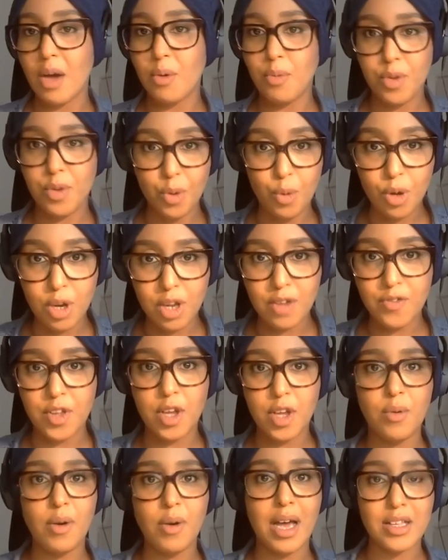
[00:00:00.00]
with all of
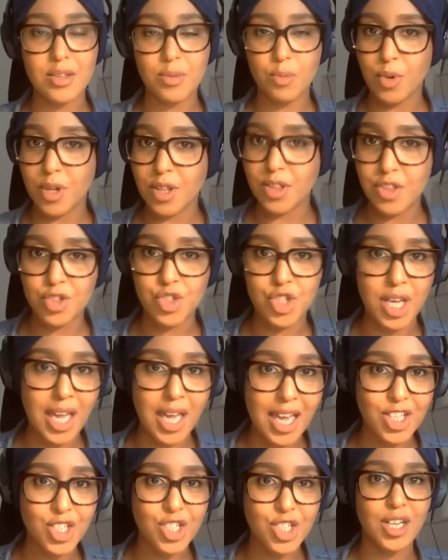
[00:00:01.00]
you, with
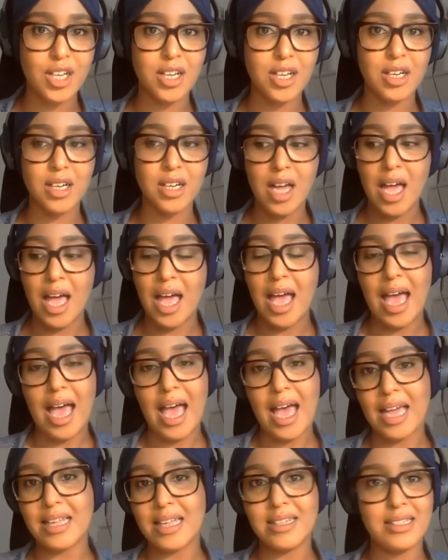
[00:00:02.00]
JHR,
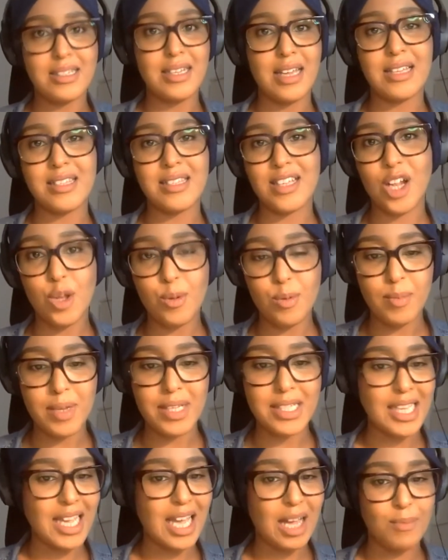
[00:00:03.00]
and as Global
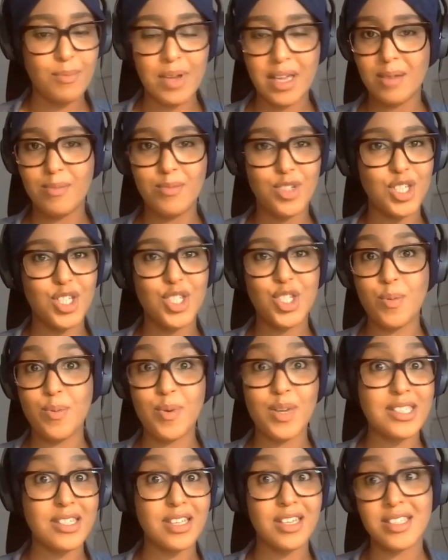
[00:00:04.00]
Media Campaign. I'm just super
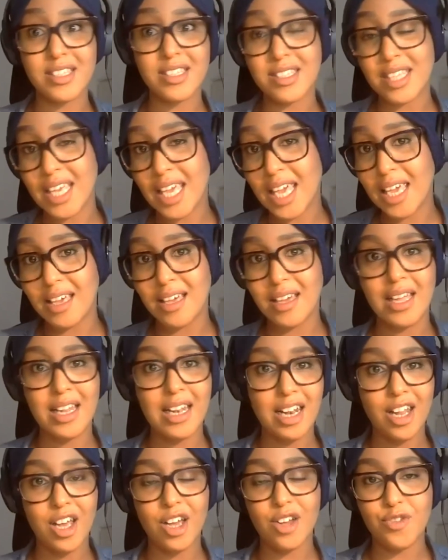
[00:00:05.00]
excited to hear
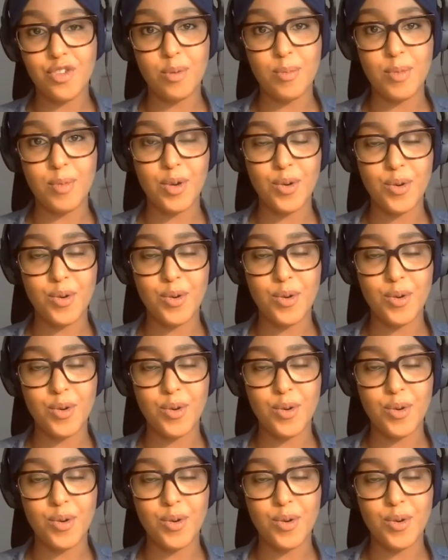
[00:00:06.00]
and learn from you